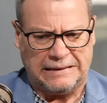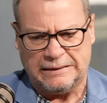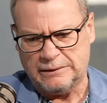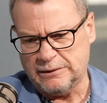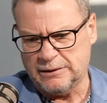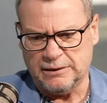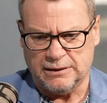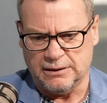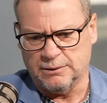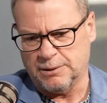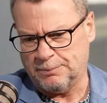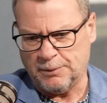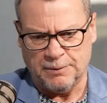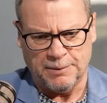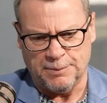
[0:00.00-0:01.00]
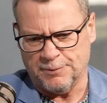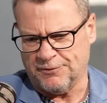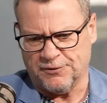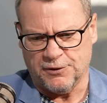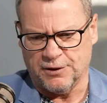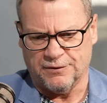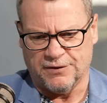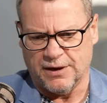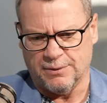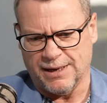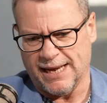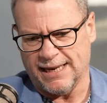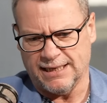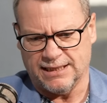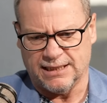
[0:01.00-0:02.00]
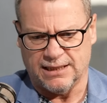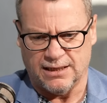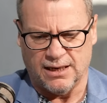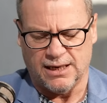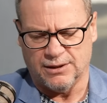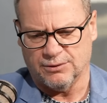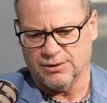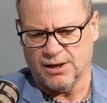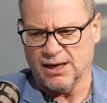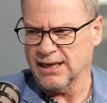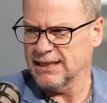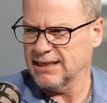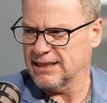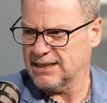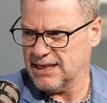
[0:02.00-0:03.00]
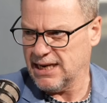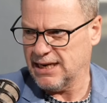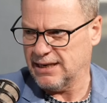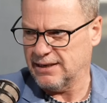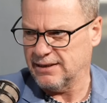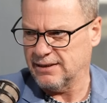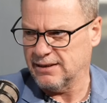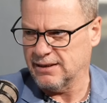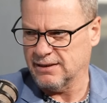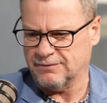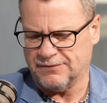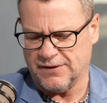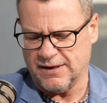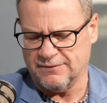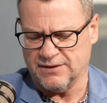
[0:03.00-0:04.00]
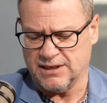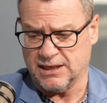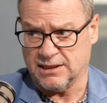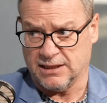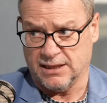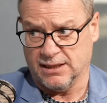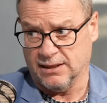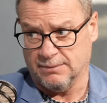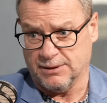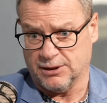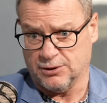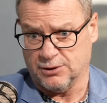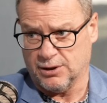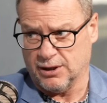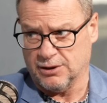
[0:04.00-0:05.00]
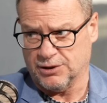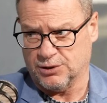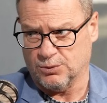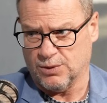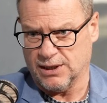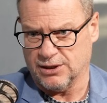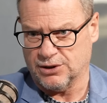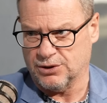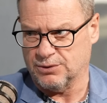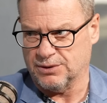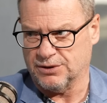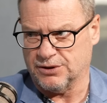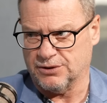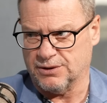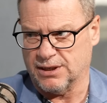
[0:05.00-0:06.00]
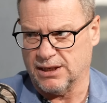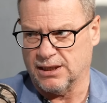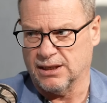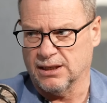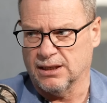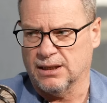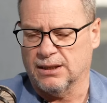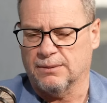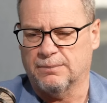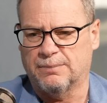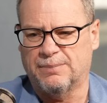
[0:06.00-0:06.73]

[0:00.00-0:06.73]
I would have probably preferred if they were 8 and 9 or 9 and 10. 5 and 6 is a little bit too close to 1, 2, and 3.